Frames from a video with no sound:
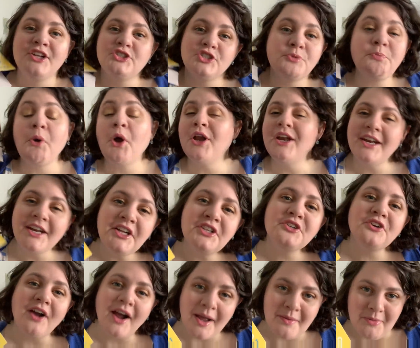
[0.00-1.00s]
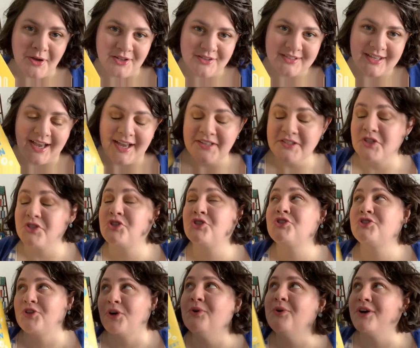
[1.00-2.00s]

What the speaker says: Just put it in your eyeballs, guys. It's so